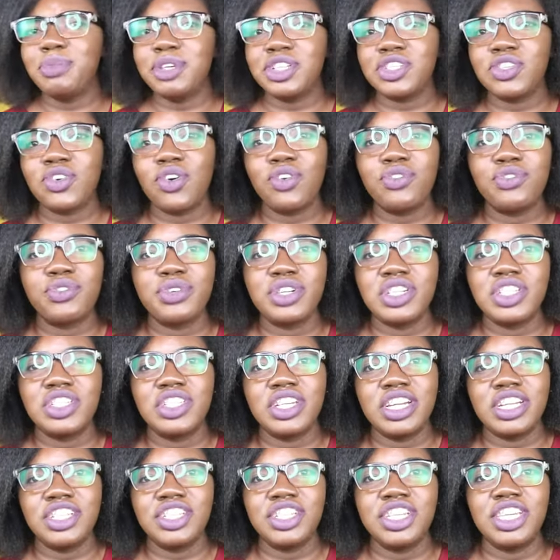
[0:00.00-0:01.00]
bit of
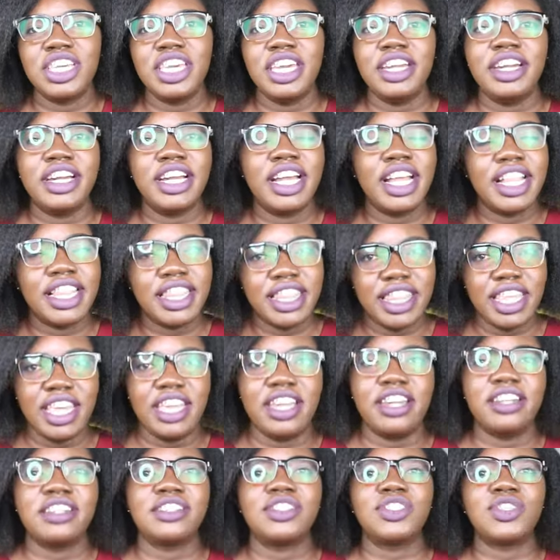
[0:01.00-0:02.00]
research here and
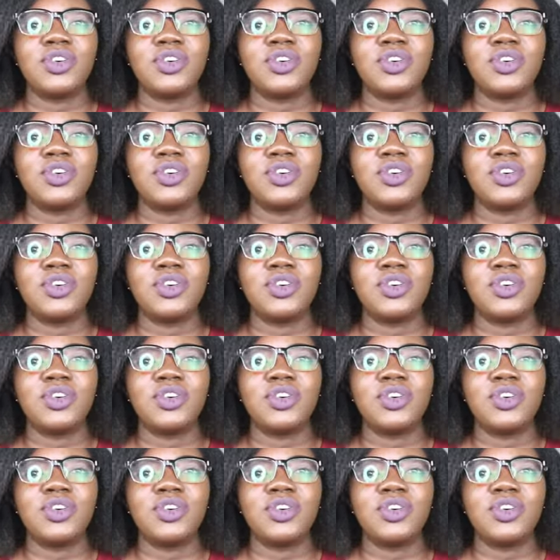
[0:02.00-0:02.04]
there.